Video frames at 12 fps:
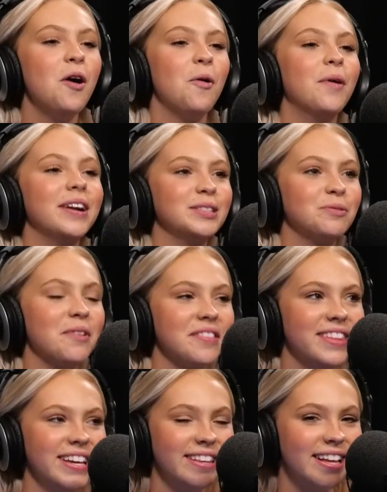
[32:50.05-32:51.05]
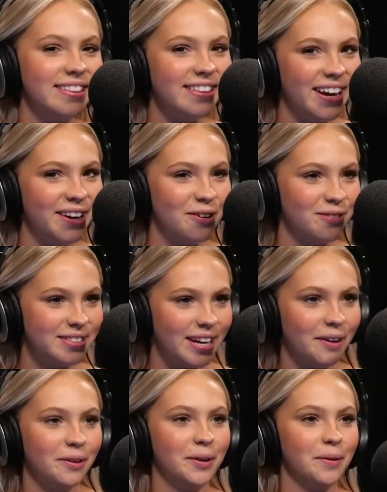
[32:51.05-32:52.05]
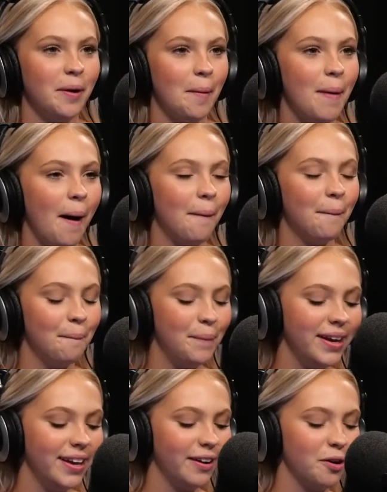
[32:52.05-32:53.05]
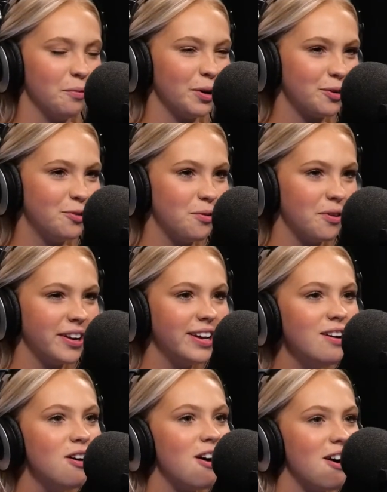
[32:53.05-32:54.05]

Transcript: What is one thing that they don't tell you about being a recording